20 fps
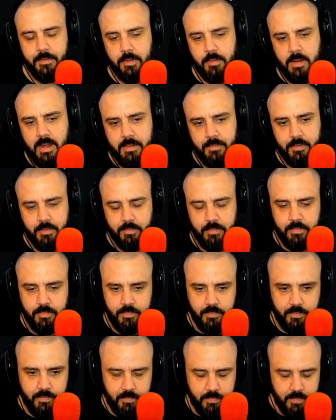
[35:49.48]
grab some
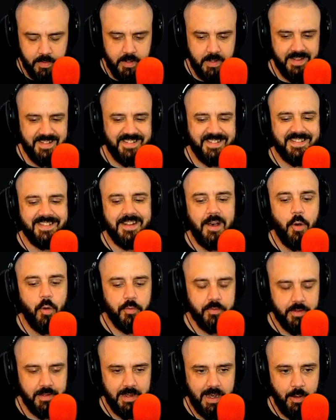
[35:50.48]

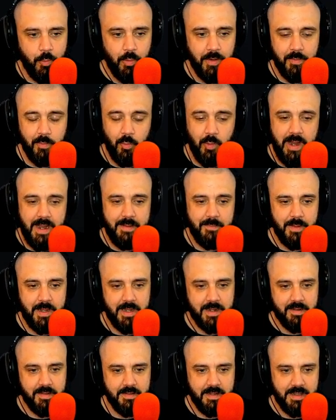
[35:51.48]
salt. I wouldn't wait, man,
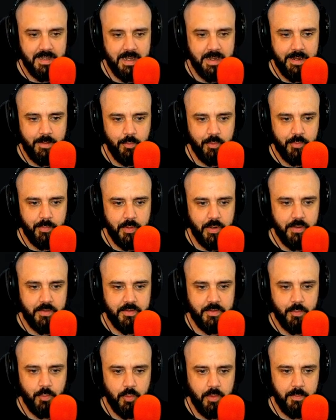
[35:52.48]
because I think he responds right,
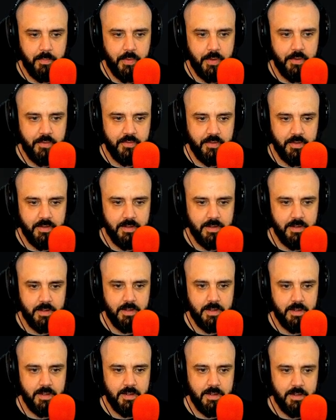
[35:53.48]
to one no, person.
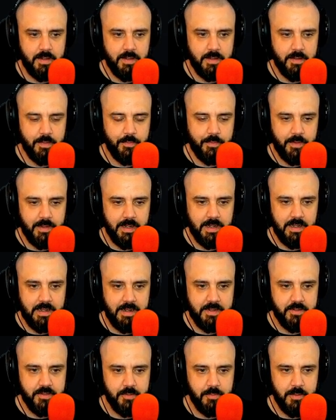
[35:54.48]
He'll fucking
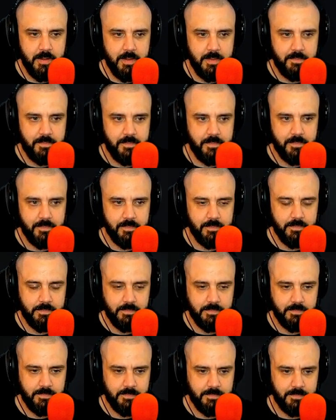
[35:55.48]
light you up.
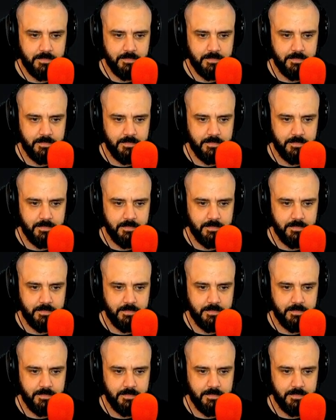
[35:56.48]
don't want to die